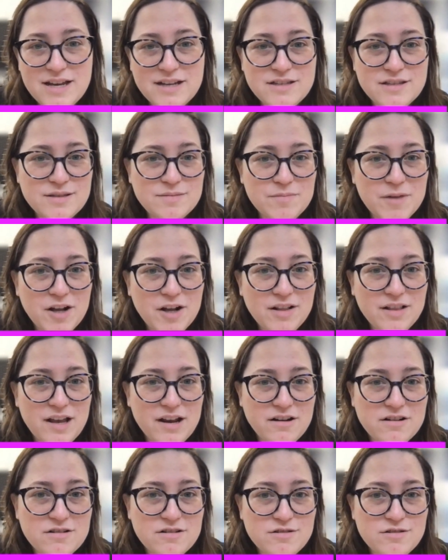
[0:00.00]
as small
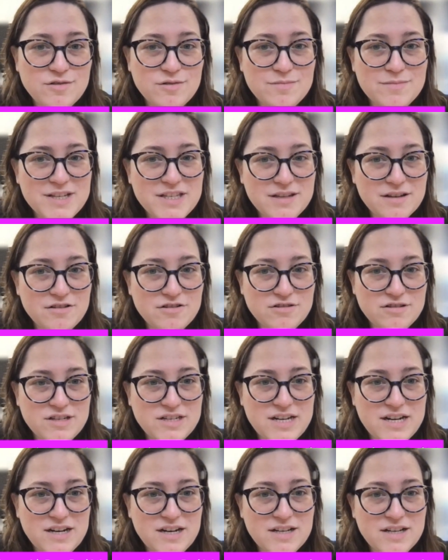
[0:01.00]
errors or
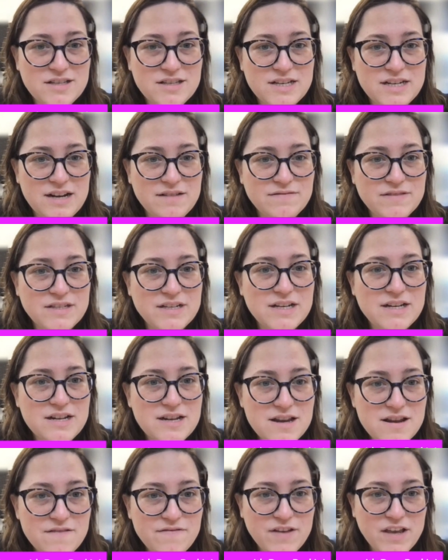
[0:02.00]
misunderstandings can have
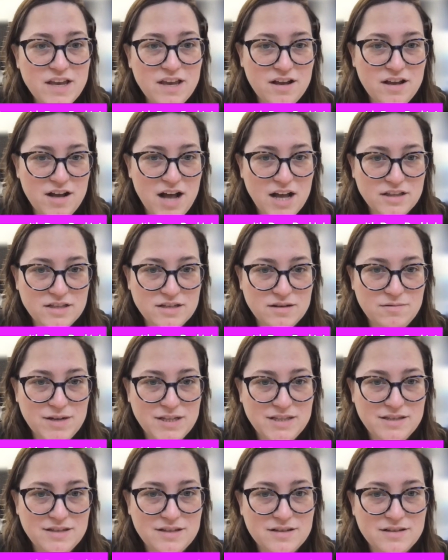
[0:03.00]
significant
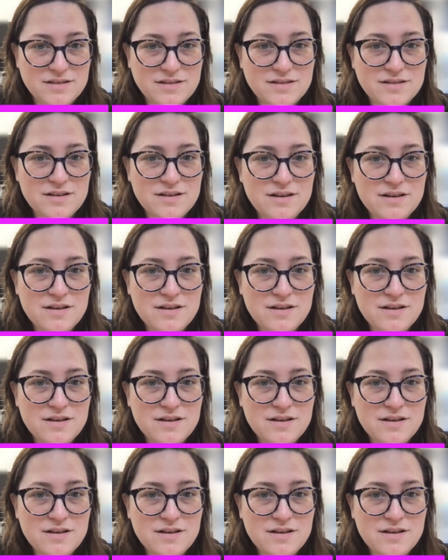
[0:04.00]
consequences.